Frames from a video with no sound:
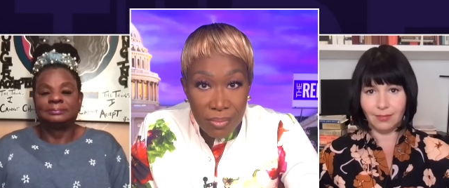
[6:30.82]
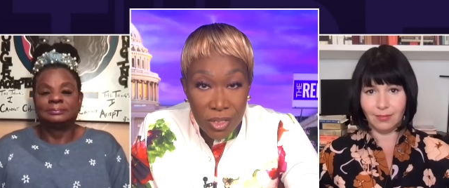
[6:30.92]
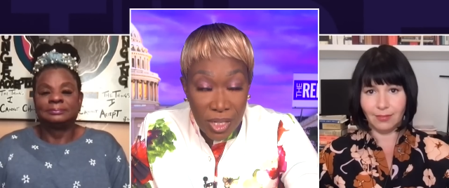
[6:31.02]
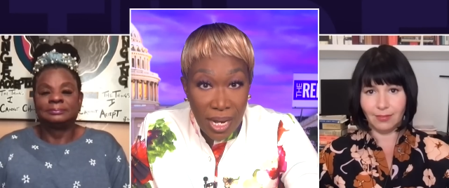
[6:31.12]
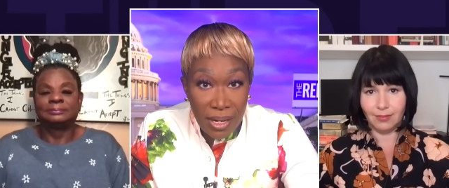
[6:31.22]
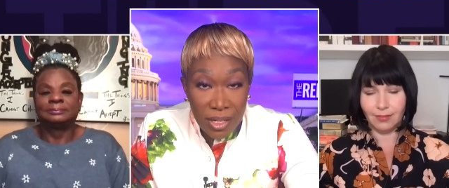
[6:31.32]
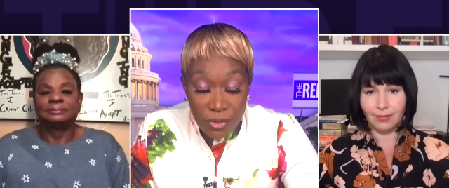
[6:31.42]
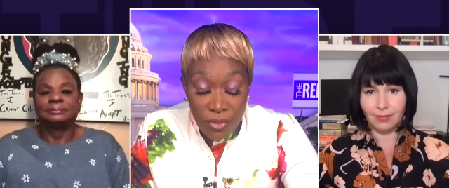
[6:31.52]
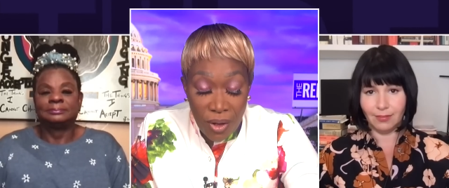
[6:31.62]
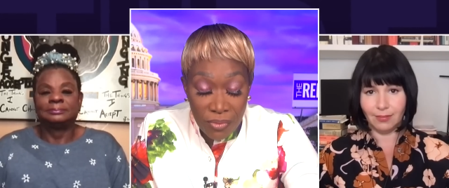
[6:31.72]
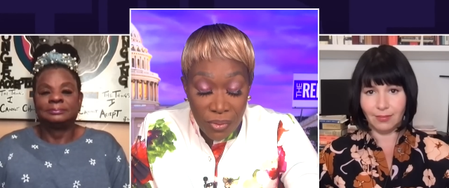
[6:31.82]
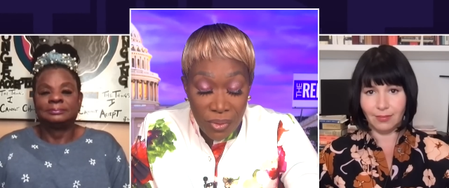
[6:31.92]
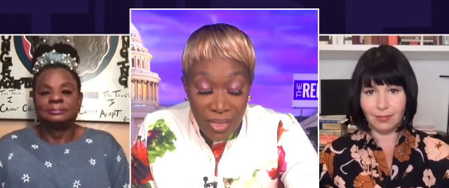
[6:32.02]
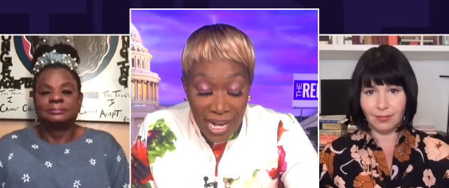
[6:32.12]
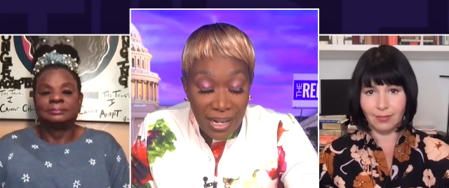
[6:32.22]
Speaker 1: standing to fall
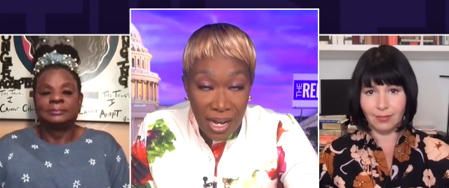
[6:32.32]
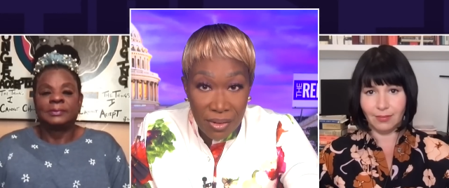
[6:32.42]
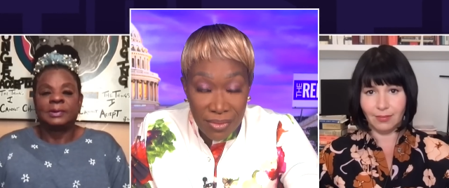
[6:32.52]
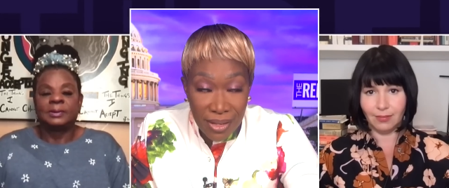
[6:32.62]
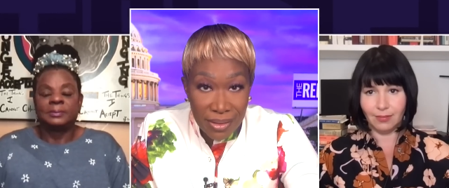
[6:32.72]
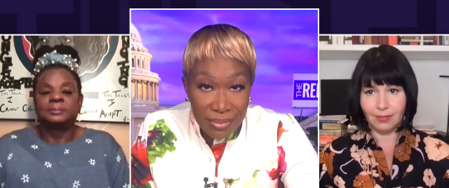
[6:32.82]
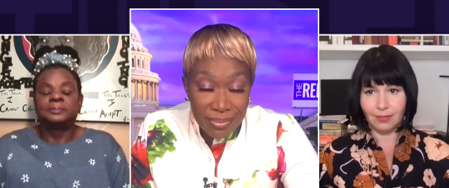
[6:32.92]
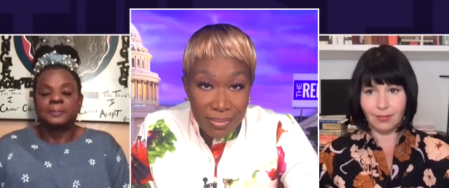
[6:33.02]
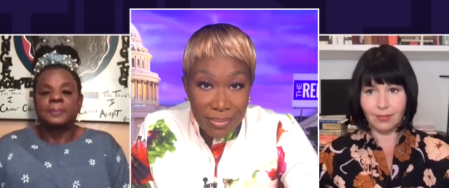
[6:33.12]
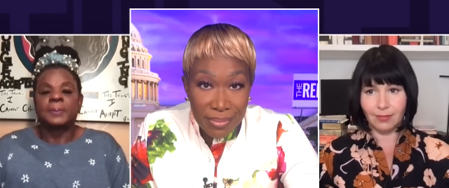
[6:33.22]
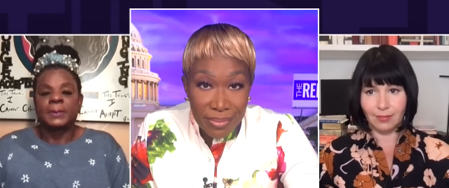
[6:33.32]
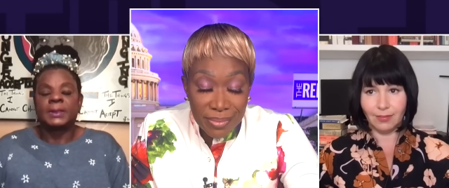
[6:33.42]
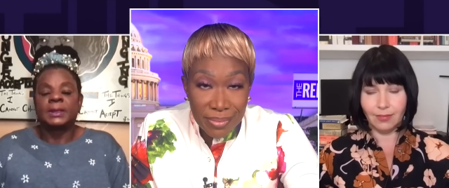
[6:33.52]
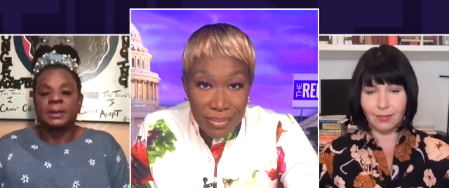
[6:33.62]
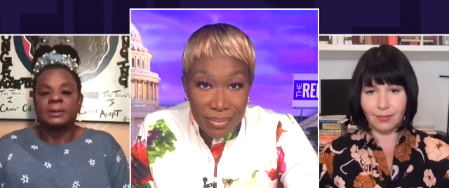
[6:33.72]
for that kind of thing?
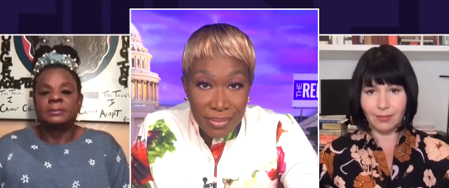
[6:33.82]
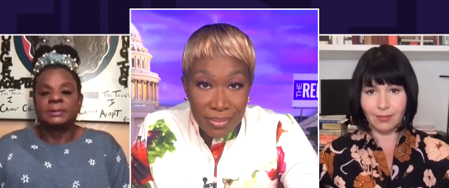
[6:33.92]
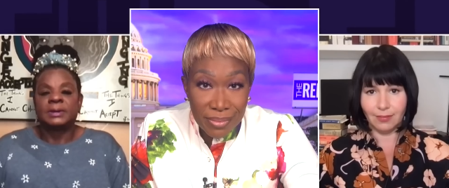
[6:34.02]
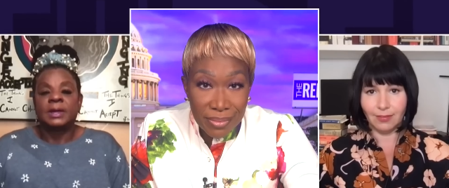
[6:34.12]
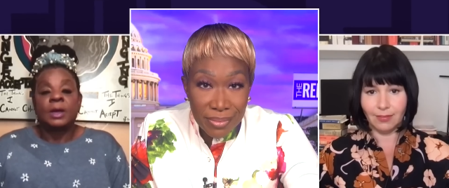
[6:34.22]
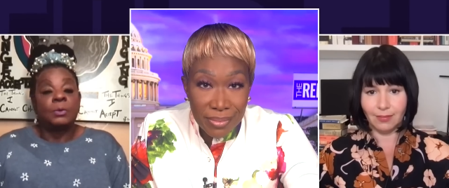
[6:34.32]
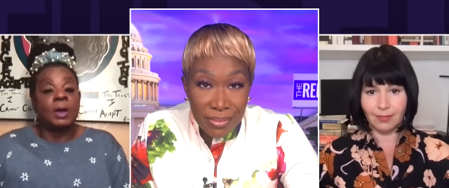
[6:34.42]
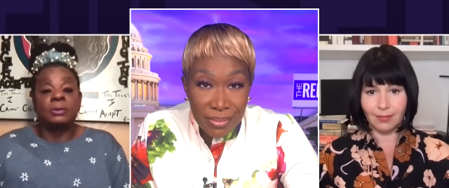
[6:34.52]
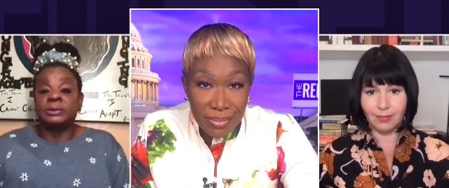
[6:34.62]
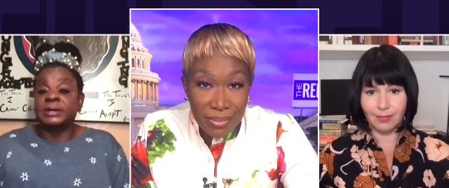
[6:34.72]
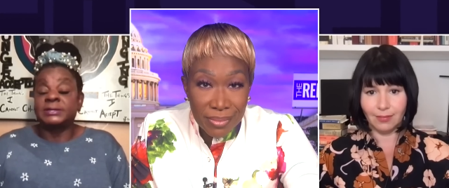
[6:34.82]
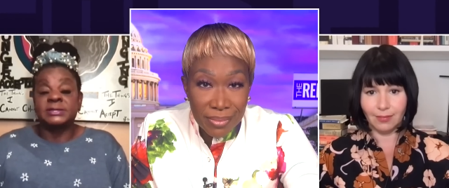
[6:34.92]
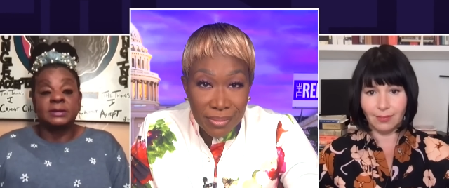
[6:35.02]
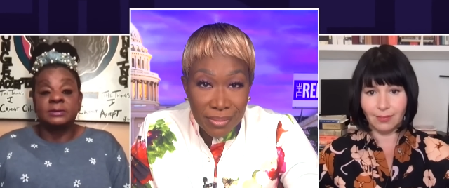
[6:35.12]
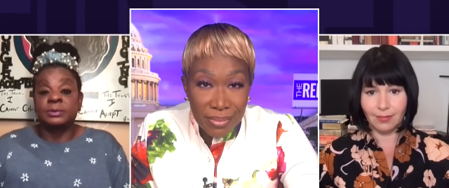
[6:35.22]
Speaker 2: Well,
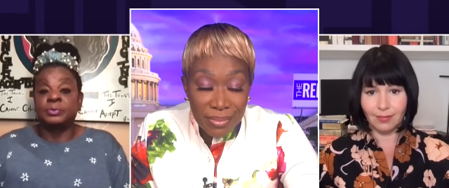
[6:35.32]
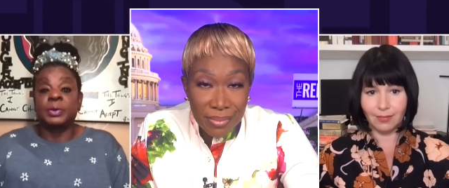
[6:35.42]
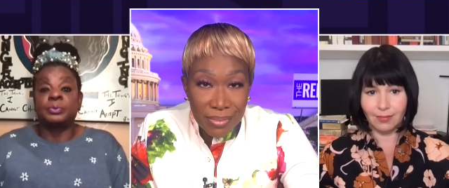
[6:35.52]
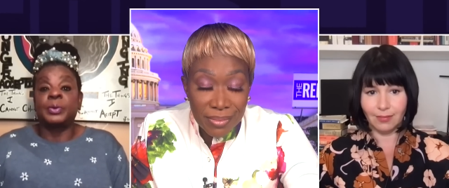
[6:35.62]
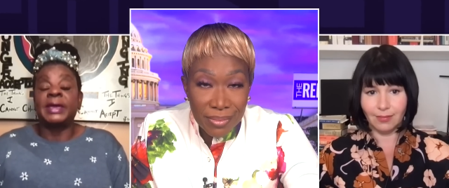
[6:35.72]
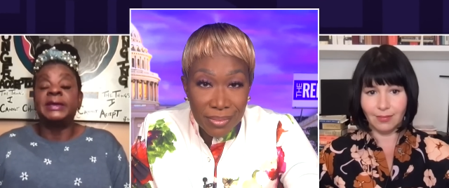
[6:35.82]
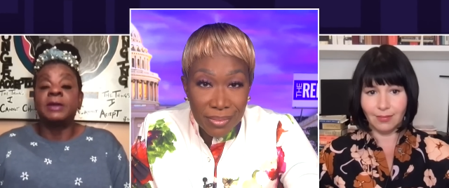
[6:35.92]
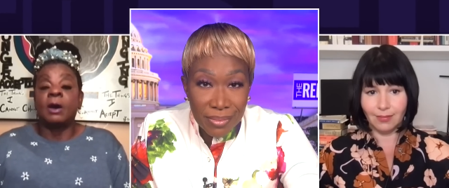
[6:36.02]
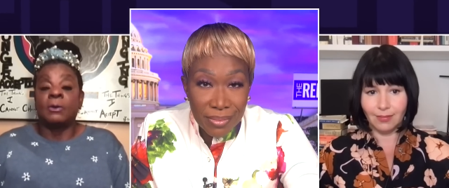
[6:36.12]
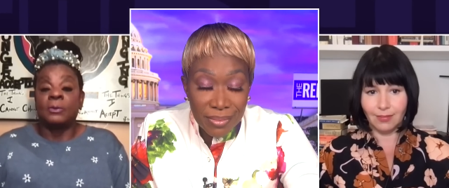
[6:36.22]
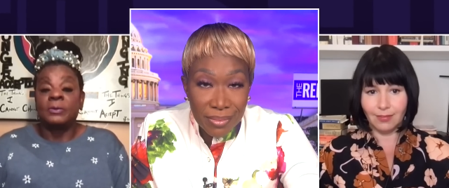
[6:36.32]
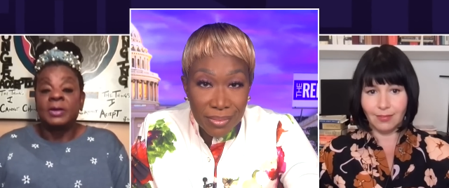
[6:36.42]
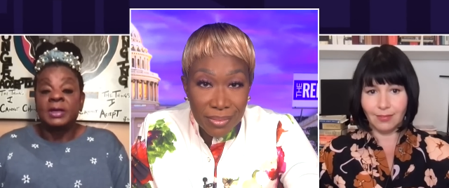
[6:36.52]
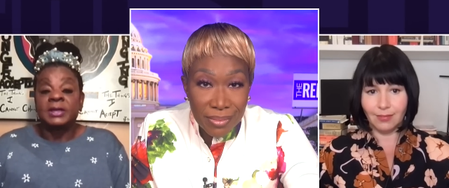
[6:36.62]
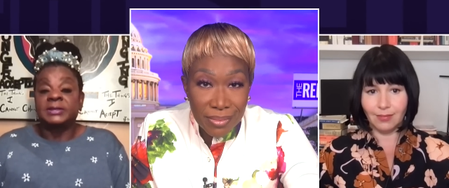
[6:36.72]
listen, we know
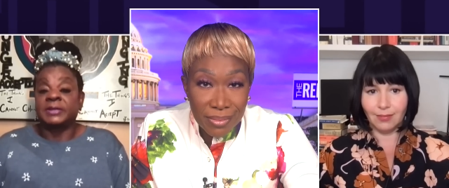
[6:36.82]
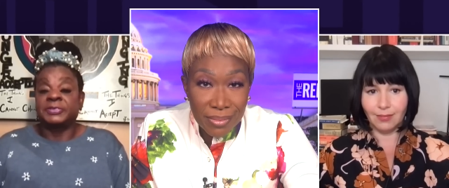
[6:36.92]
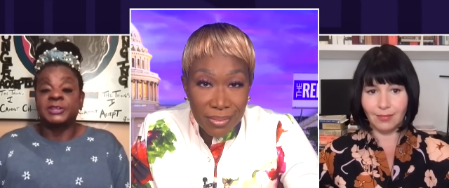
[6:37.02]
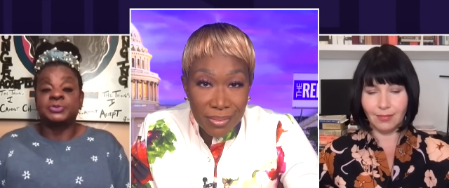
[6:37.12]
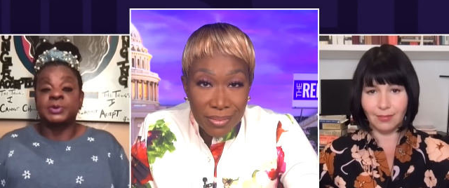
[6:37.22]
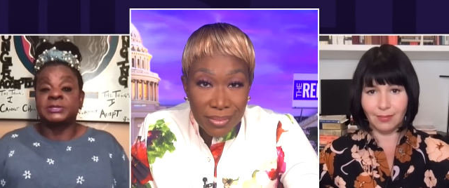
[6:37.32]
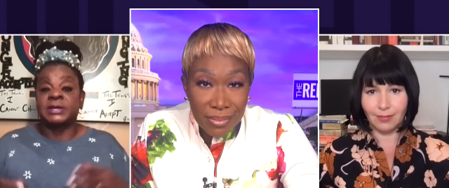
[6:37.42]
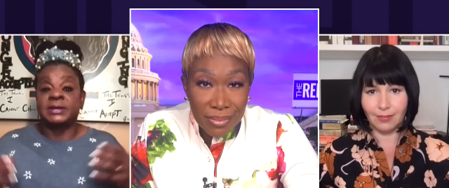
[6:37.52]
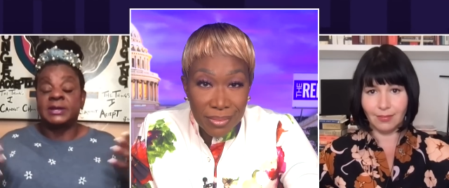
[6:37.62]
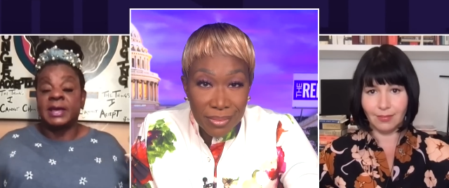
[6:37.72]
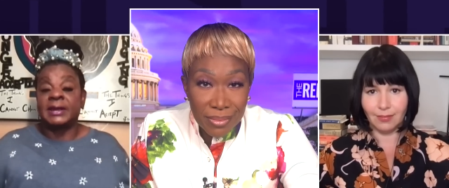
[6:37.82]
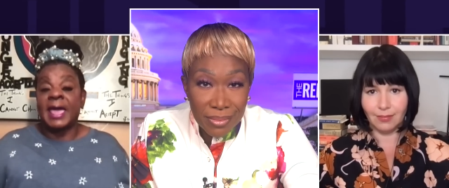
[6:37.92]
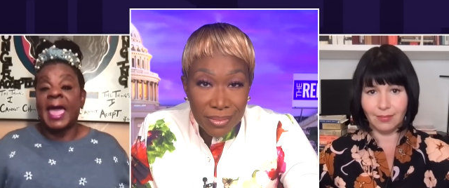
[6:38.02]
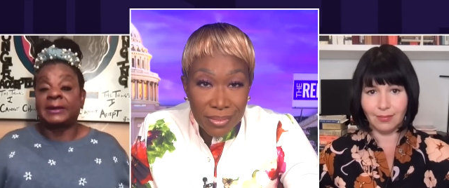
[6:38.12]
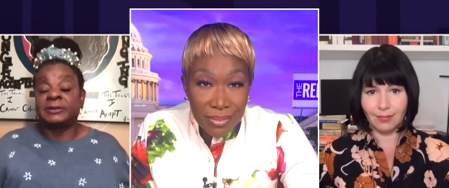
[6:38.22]
that this was an, an
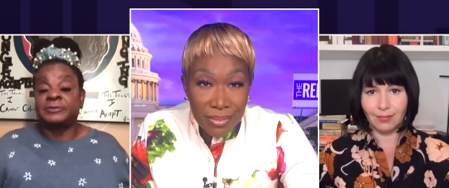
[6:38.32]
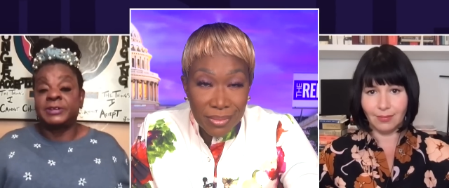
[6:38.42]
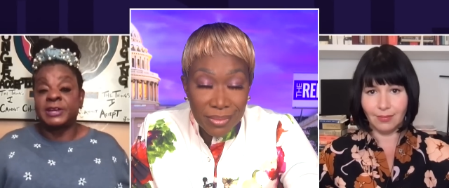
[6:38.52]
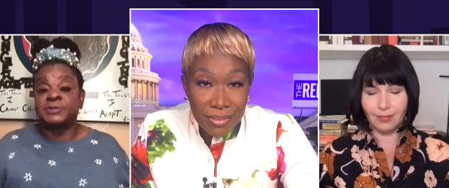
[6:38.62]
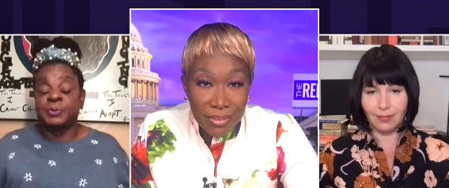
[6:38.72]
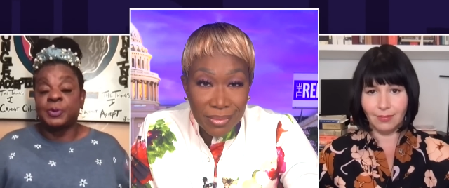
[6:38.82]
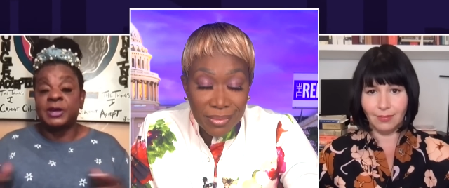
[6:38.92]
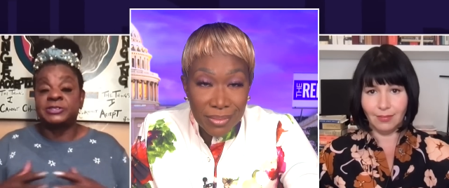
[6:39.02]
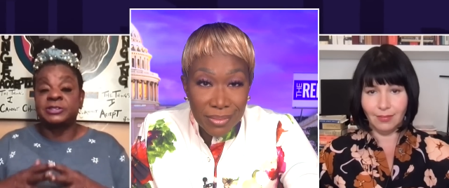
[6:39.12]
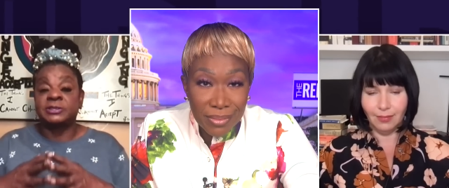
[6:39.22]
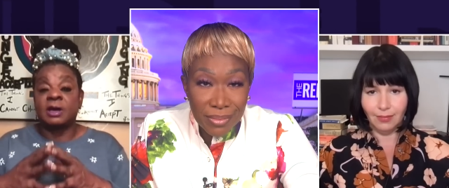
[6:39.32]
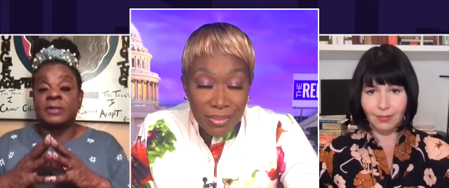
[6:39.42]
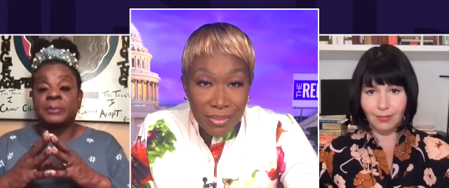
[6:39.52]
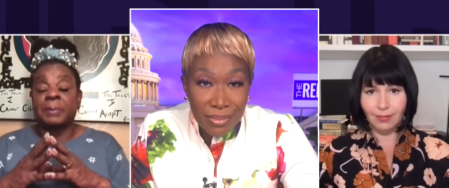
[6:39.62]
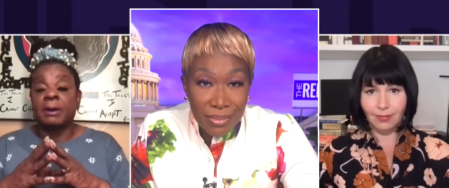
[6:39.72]
act of desperation
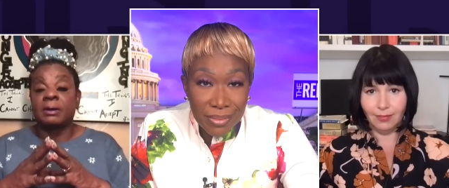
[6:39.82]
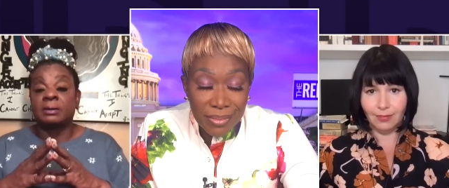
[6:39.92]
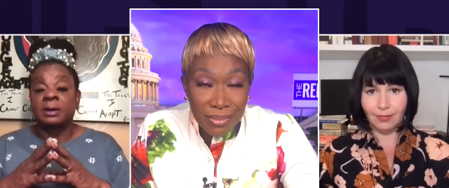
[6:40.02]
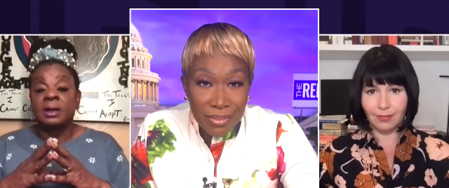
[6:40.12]
on the part